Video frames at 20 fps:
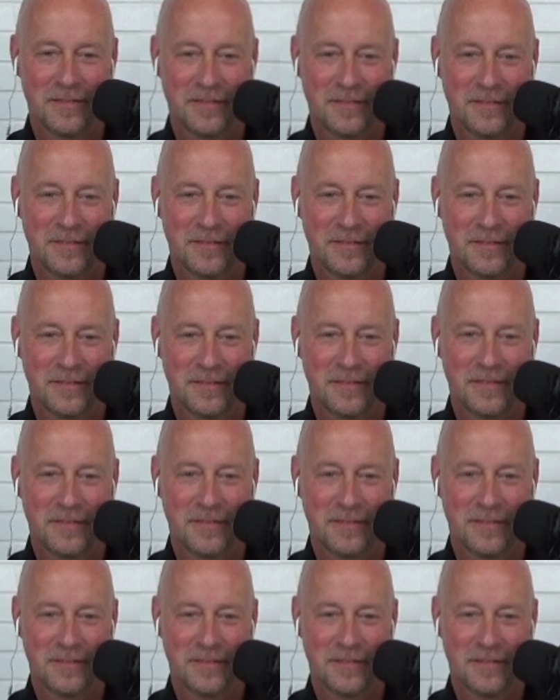
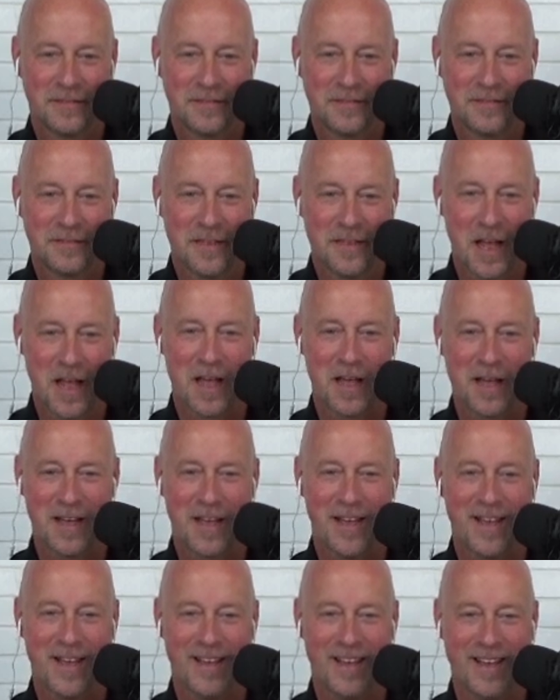
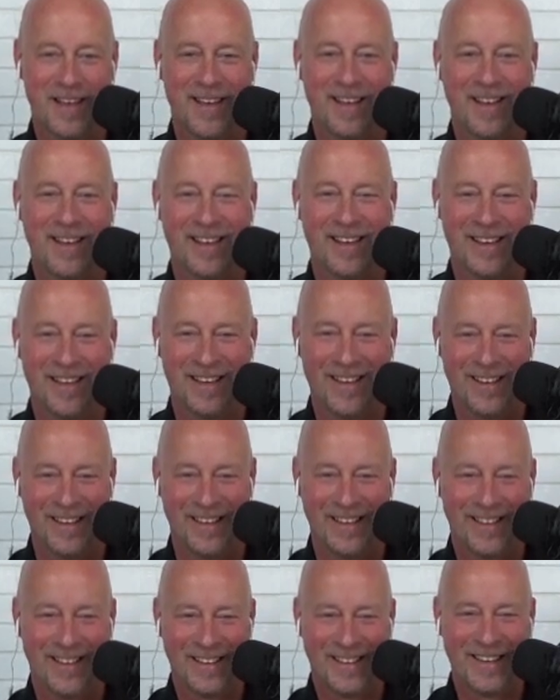
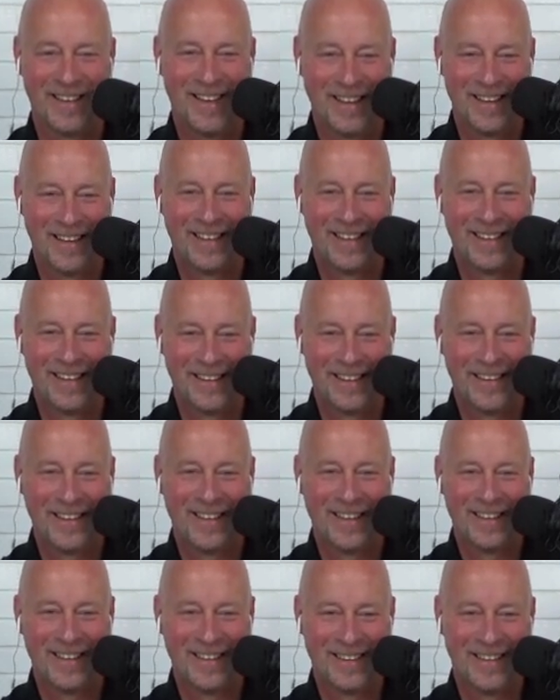
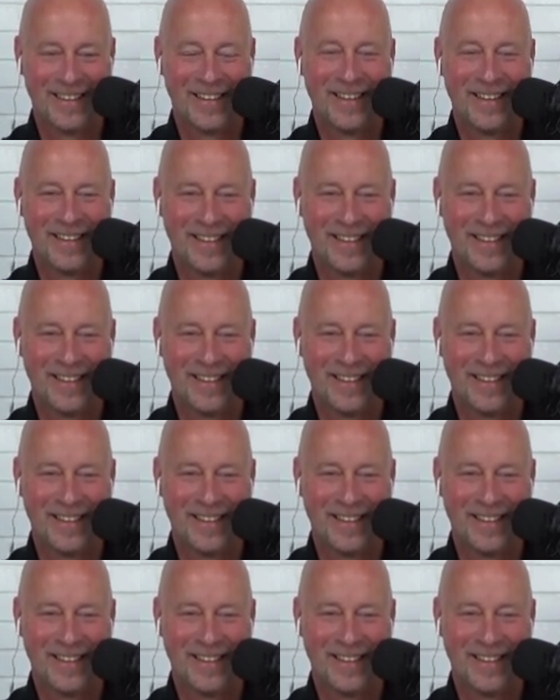The person shown says nothing.